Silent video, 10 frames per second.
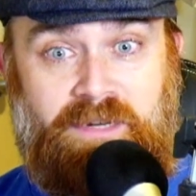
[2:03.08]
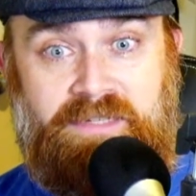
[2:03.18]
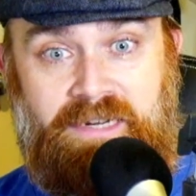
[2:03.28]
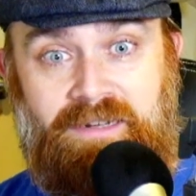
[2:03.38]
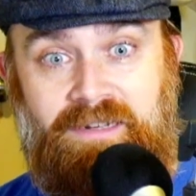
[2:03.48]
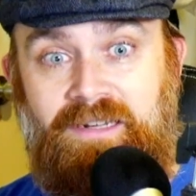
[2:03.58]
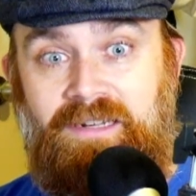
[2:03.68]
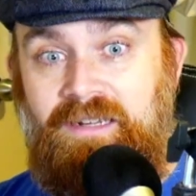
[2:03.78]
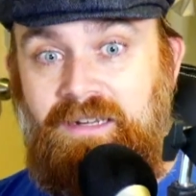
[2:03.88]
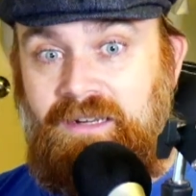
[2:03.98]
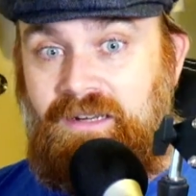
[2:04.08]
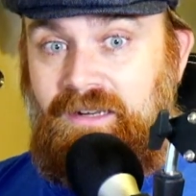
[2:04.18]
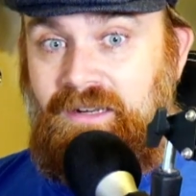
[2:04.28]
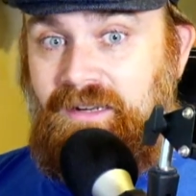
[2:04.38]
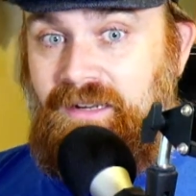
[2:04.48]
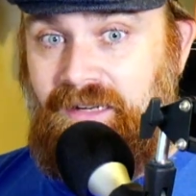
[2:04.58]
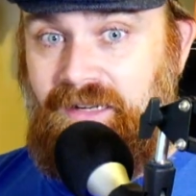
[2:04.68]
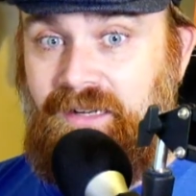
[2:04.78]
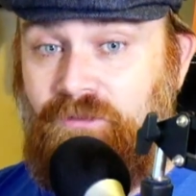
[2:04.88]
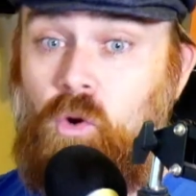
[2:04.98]
Minister.
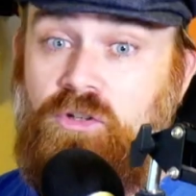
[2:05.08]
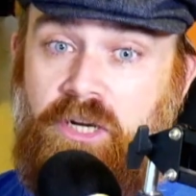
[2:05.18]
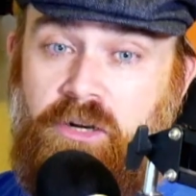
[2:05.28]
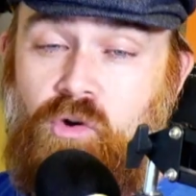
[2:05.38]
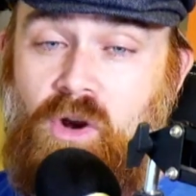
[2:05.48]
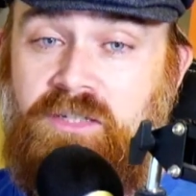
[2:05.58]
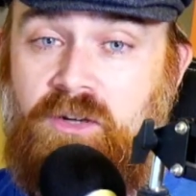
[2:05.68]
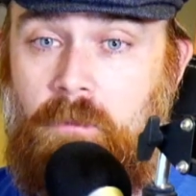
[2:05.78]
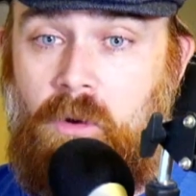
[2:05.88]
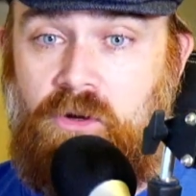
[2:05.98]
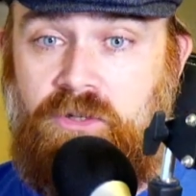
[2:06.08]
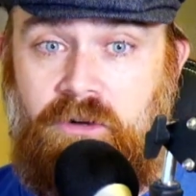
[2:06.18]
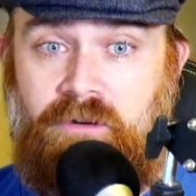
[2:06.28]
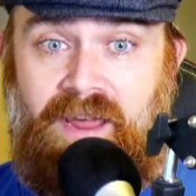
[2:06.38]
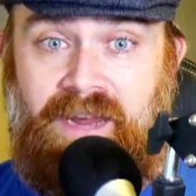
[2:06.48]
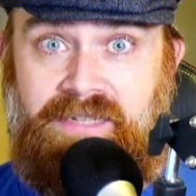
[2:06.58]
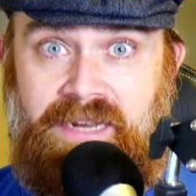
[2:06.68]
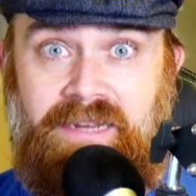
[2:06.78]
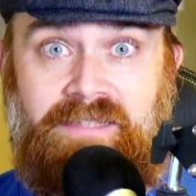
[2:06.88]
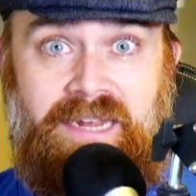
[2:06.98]
Of course, you can trust Scott Morrison on
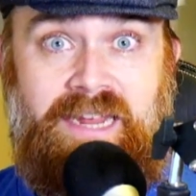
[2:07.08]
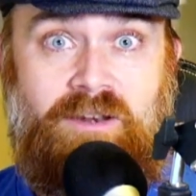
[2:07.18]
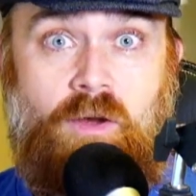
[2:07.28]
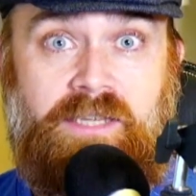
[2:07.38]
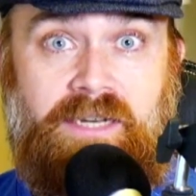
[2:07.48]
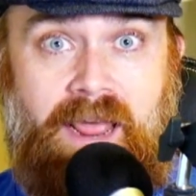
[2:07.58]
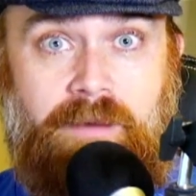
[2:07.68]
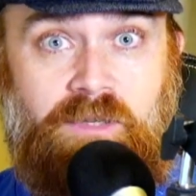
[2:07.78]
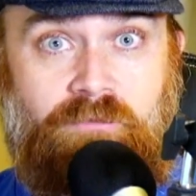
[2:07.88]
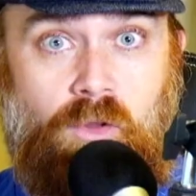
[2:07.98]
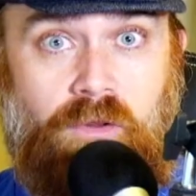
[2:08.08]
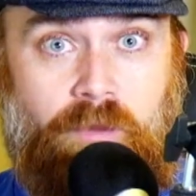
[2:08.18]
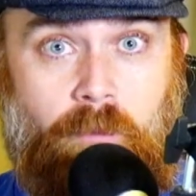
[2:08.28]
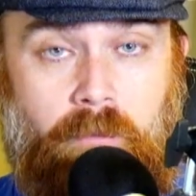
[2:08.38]
vaccines. He knows the names of all of